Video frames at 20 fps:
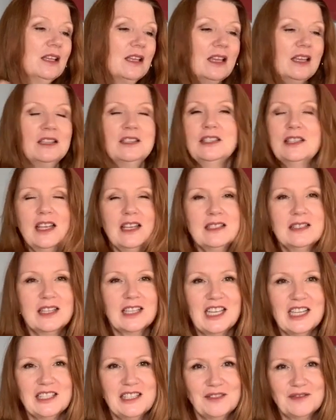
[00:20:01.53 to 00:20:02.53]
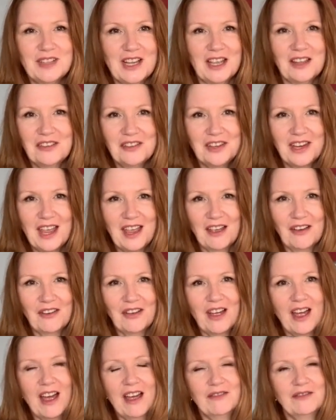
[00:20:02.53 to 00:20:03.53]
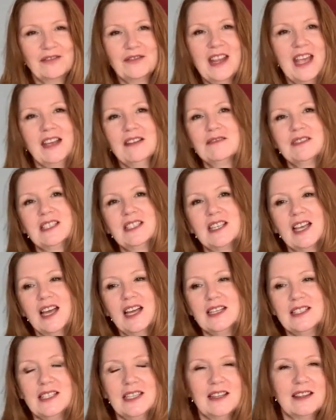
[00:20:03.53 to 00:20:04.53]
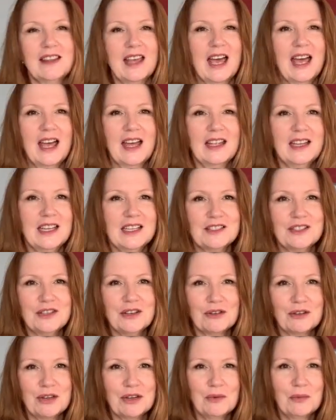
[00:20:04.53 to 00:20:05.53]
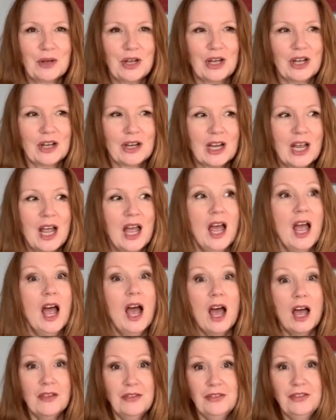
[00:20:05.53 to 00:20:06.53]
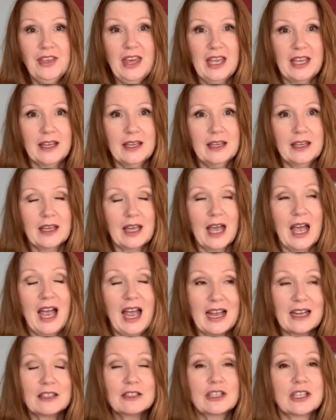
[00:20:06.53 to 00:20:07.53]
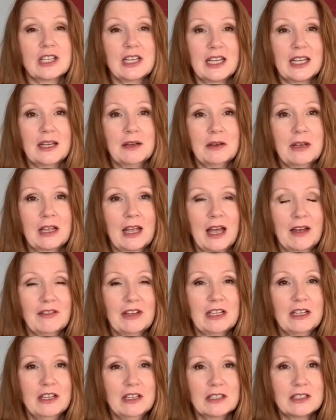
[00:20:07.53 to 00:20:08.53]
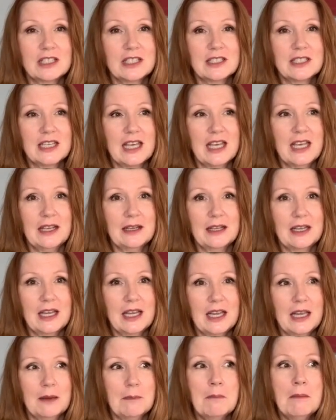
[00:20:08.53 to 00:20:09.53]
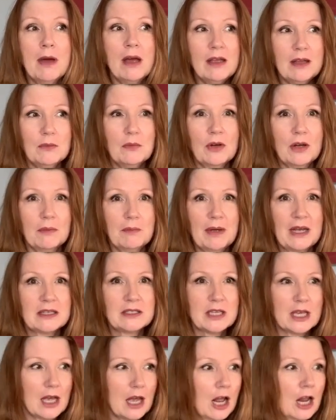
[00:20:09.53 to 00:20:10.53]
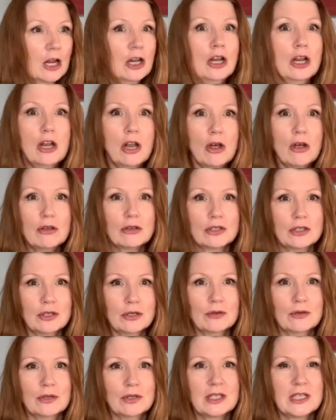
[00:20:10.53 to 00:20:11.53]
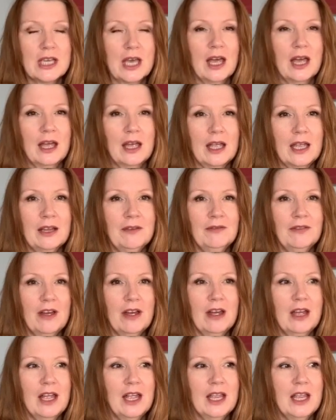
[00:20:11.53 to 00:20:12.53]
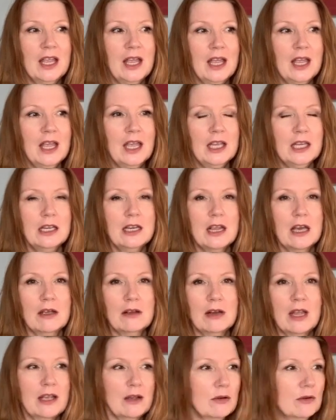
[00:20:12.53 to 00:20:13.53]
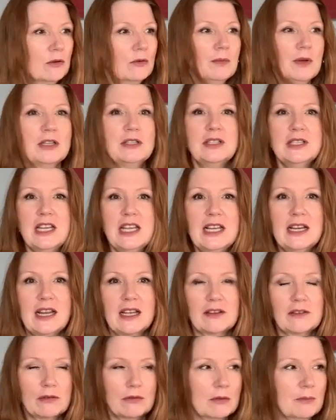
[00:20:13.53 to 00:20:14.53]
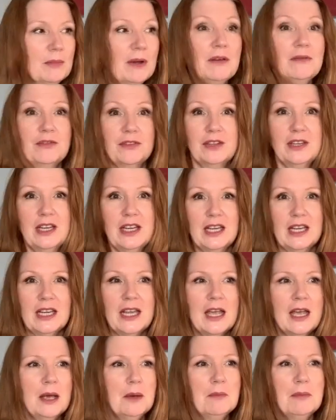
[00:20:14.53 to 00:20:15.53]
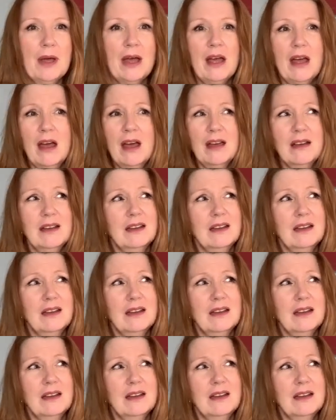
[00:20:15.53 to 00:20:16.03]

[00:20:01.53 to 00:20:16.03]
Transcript: It's, it's the kiss of death now. I've now decided that it's not going to work. I think, actually, having looked at it, it might work better a lot shorter if I, you know, like almost knee length or above the knee, but